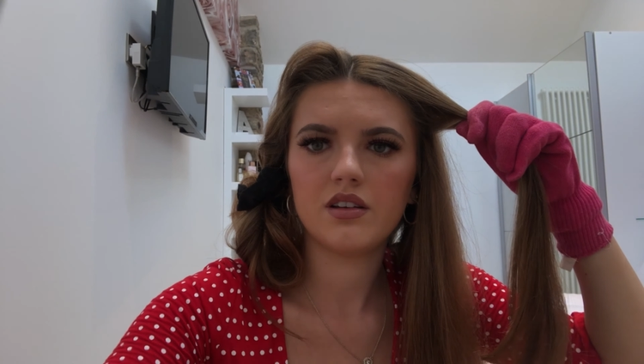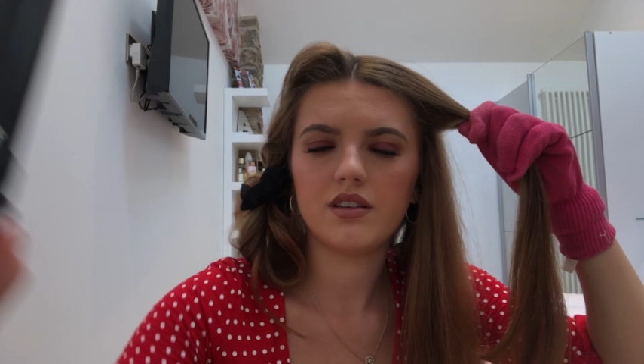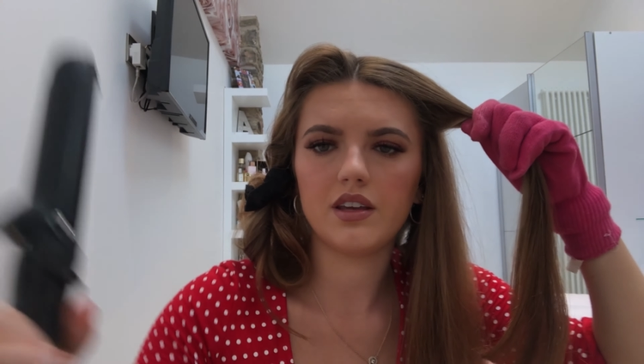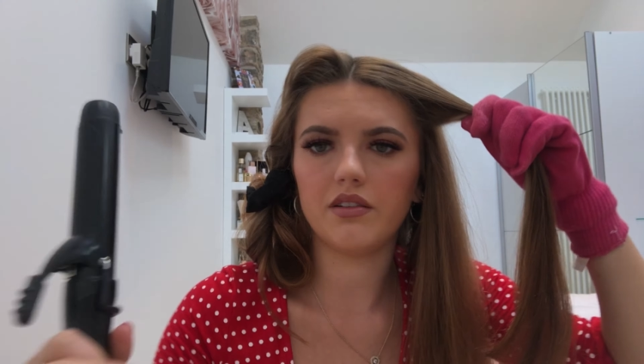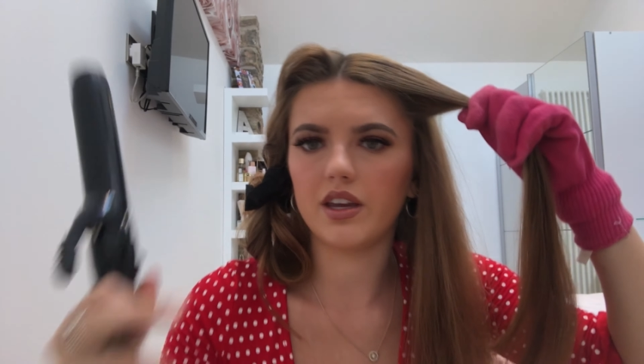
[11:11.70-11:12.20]

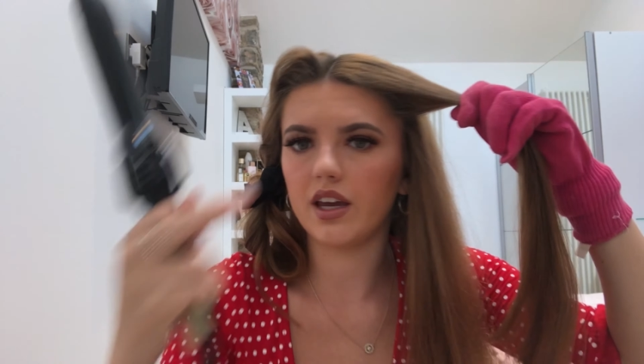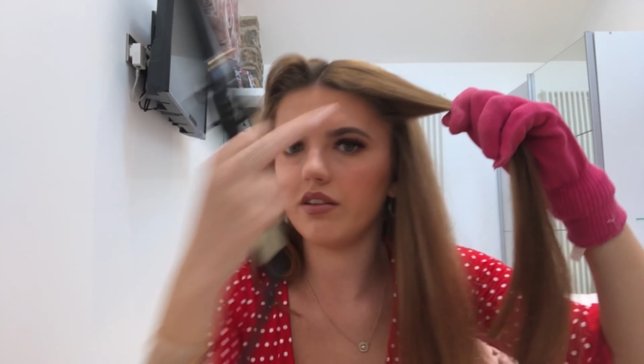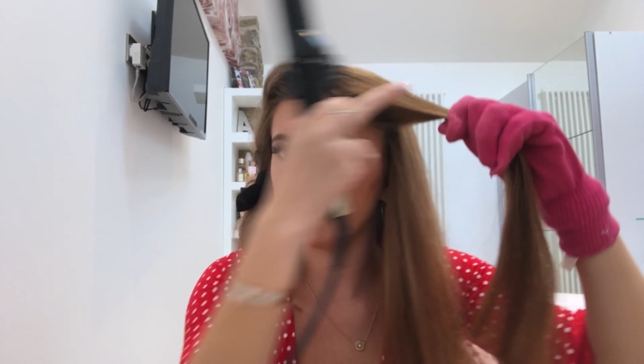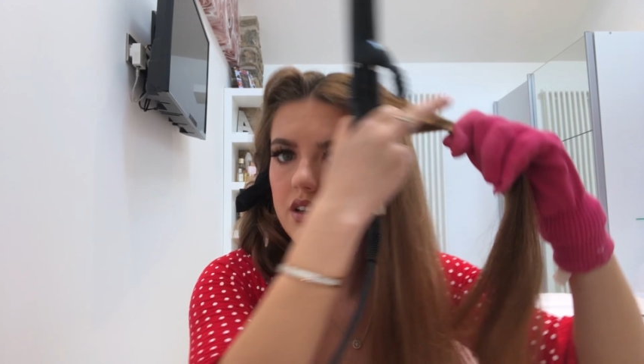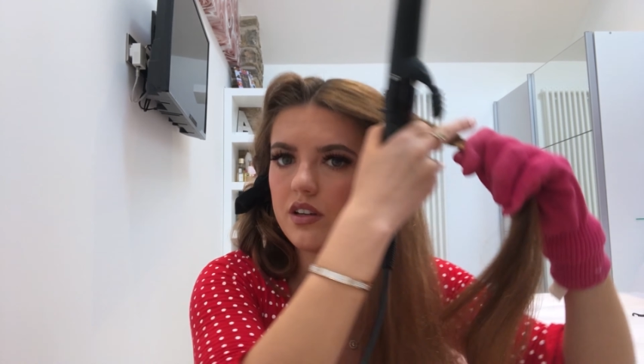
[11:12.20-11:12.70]
There we go.
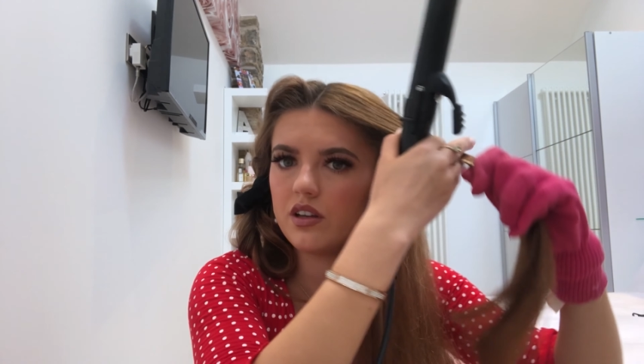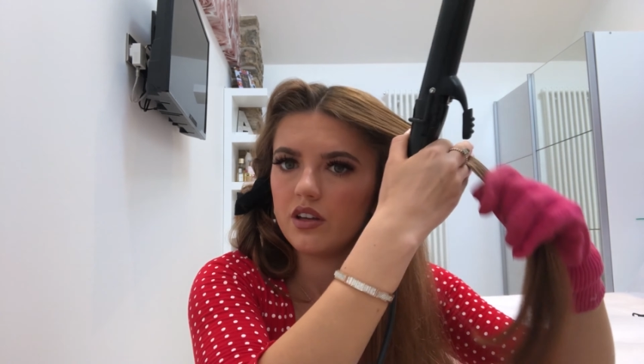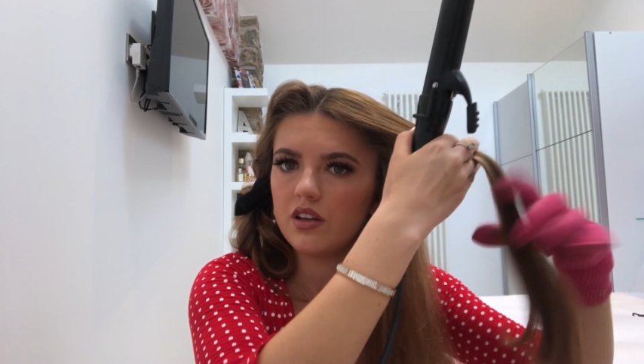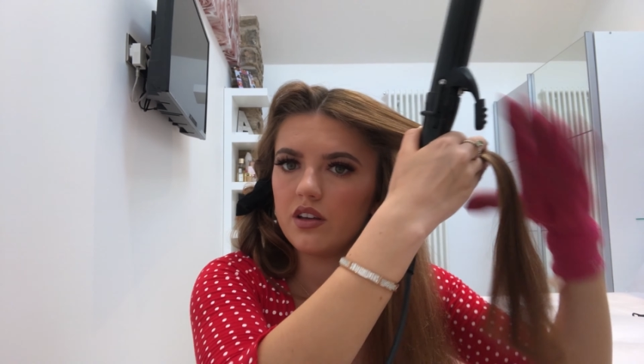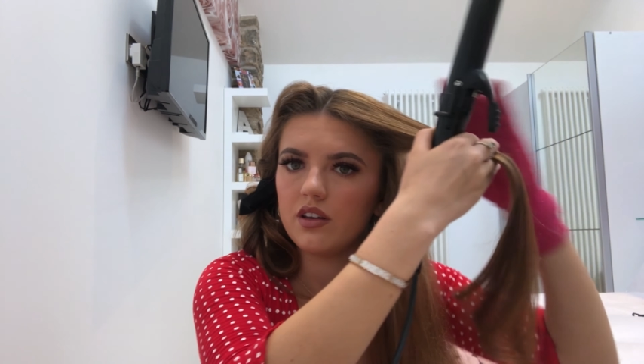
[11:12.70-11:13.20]

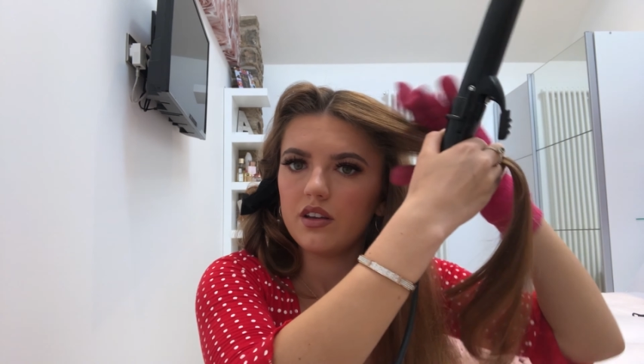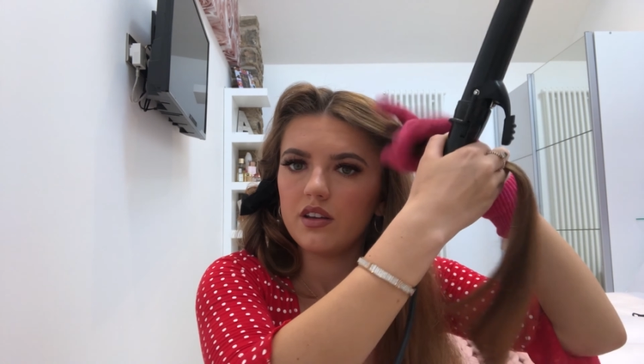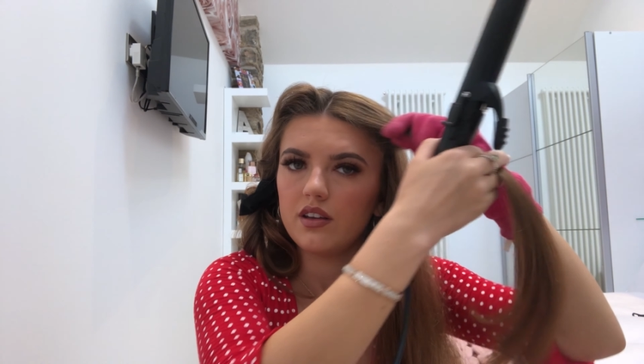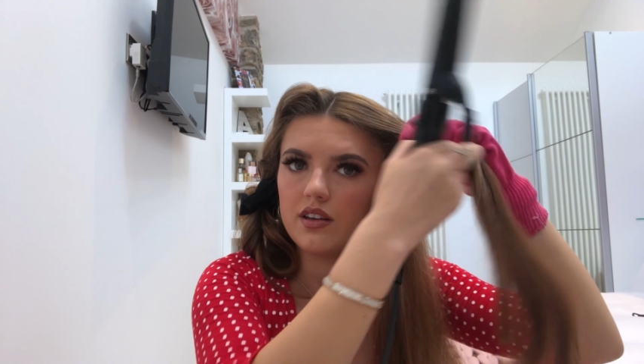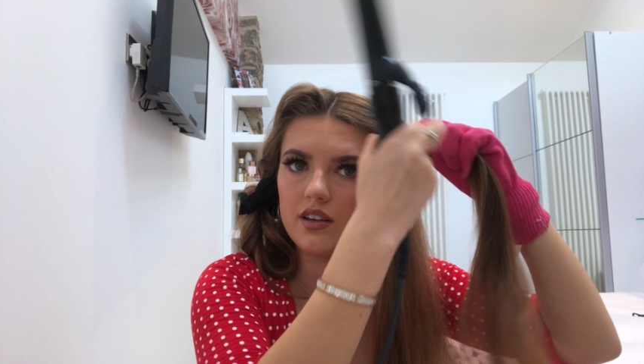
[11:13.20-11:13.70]

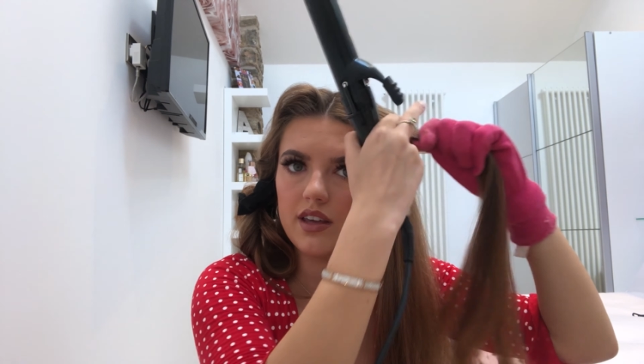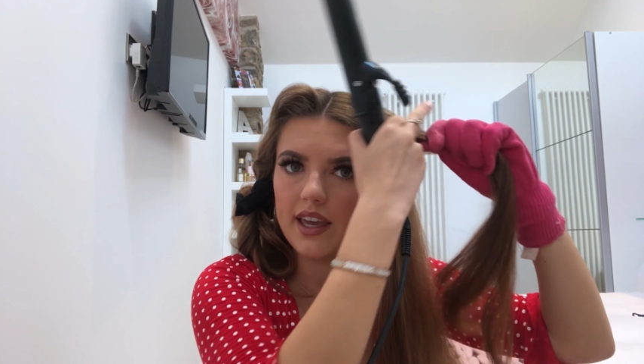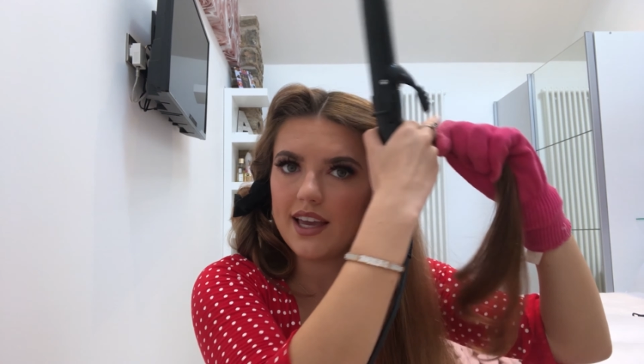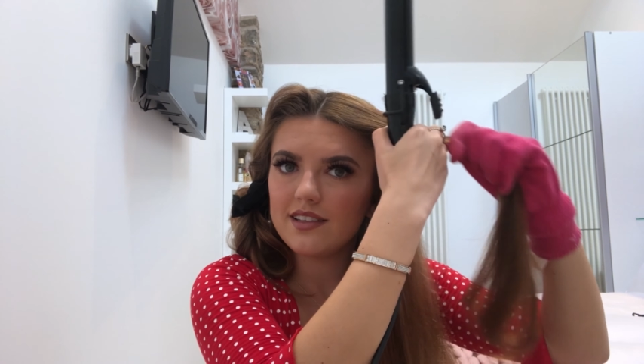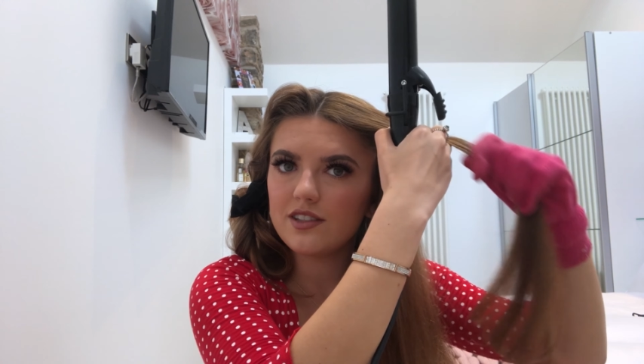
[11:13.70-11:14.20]
It
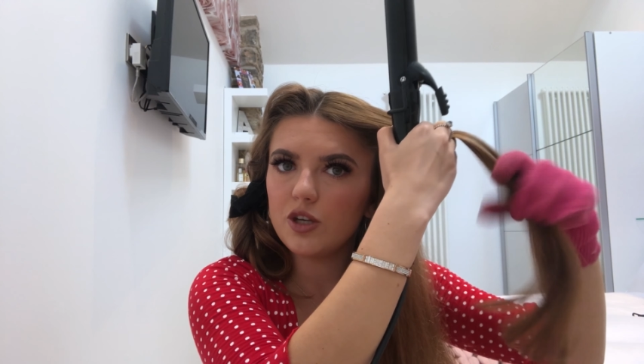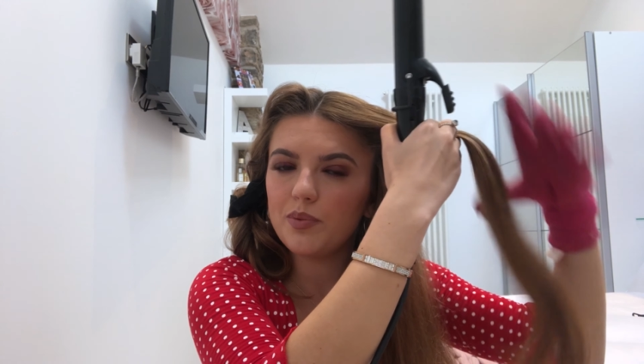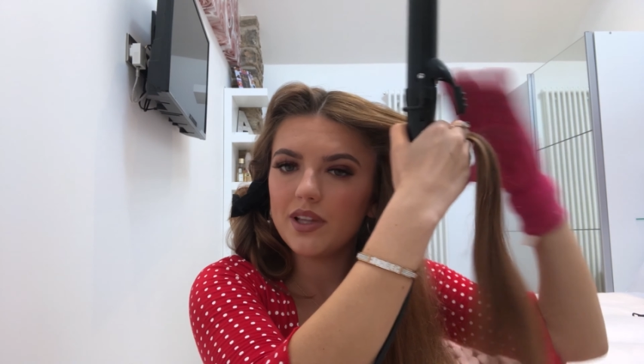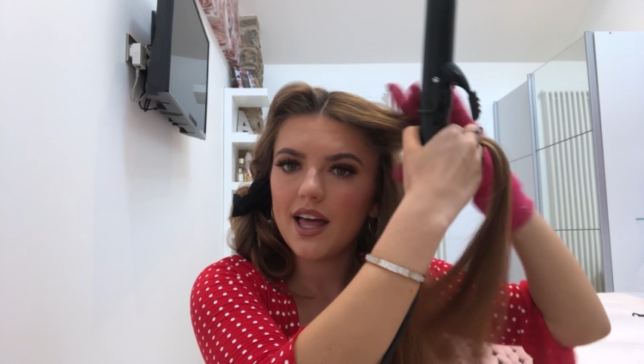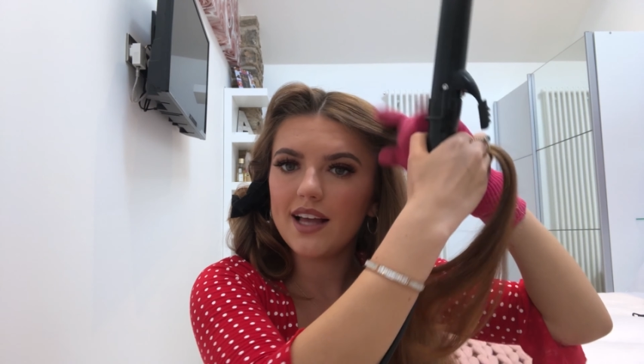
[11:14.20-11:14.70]
gets
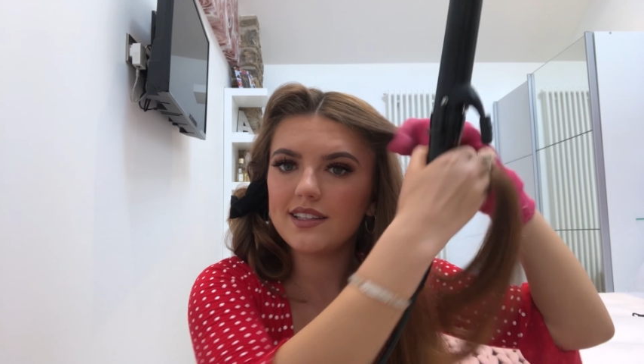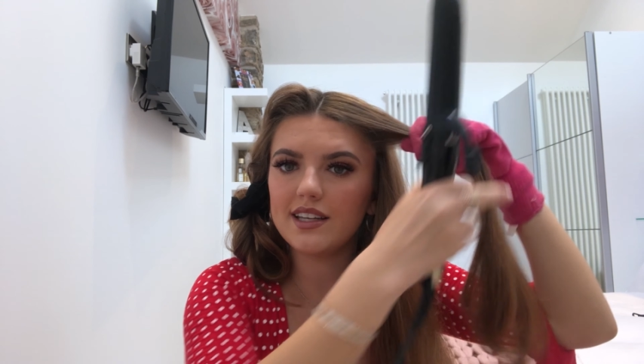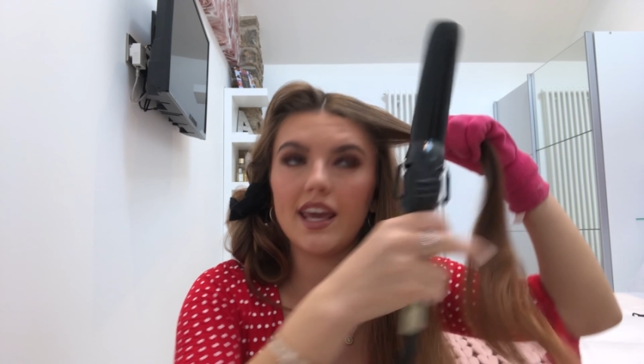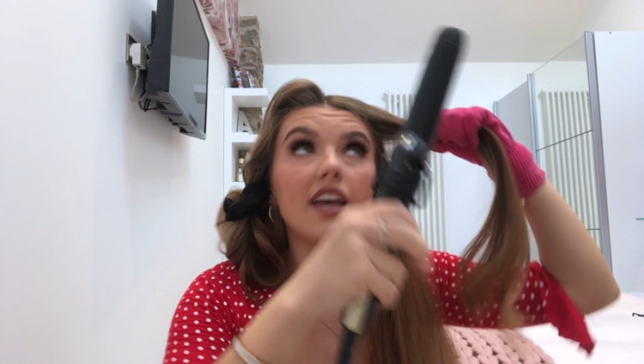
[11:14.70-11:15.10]
super light in here